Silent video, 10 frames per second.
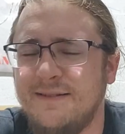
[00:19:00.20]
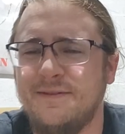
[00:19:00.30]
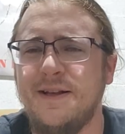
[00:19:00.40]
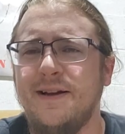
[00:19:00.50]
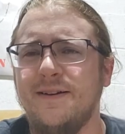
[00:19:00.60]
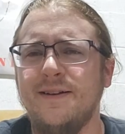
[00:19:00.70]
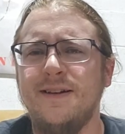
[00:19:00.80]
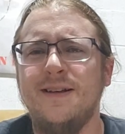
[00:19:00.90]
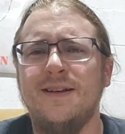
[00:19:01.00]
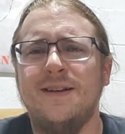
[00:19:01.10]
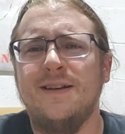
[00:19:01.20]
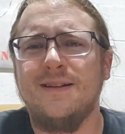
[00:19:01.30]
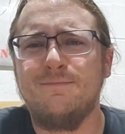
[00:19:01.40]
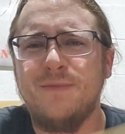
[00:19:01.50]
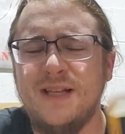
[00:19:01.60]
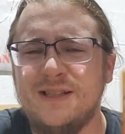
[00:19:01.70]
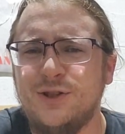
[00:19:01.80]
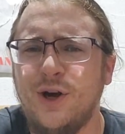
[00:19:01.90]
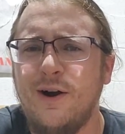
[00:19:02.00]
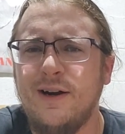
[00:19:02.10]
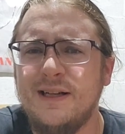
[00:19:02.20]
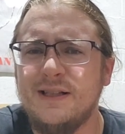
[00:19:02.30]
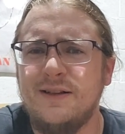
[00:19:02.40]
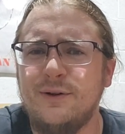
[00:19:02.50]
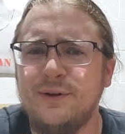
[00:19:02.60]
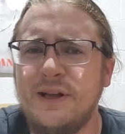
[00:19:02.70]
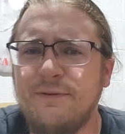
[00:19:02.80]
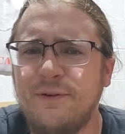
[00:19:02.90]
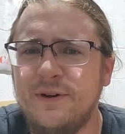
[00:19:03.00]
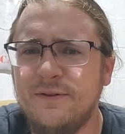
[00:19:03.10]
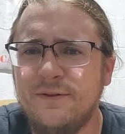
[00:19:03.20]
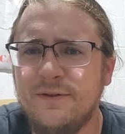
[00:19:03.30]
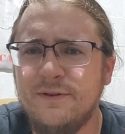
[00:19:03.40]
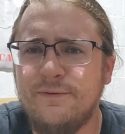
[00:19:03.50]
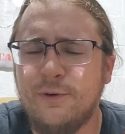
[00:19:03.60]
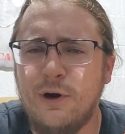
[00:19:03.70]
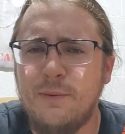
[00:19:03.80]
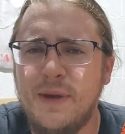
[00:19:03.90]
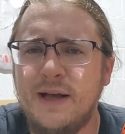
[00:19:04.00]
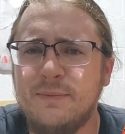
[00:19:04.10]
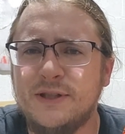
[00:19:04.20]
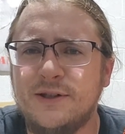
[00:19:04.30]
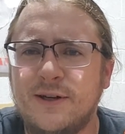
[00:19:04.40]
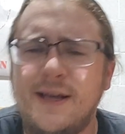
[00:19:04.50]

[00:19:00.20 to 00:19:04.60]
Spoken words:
of thing. It's dark, it's a little different for our man, Mr.